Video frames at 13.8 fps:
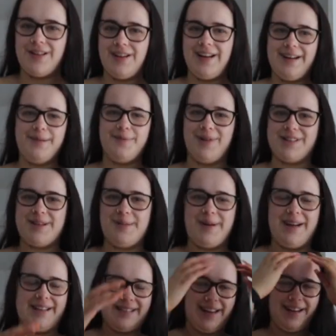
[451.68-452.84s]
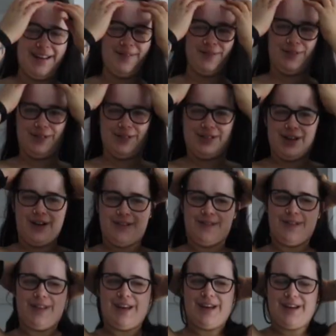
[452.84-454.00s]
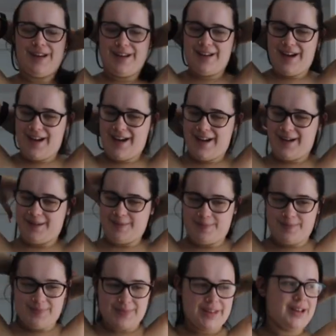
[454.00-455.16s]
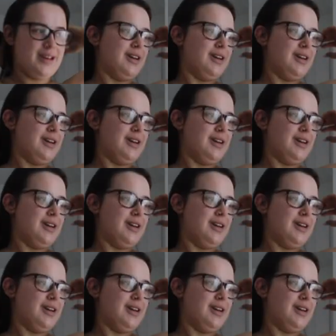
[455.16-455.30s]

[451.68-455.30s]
So the lighting wasn't amazing in front of the um,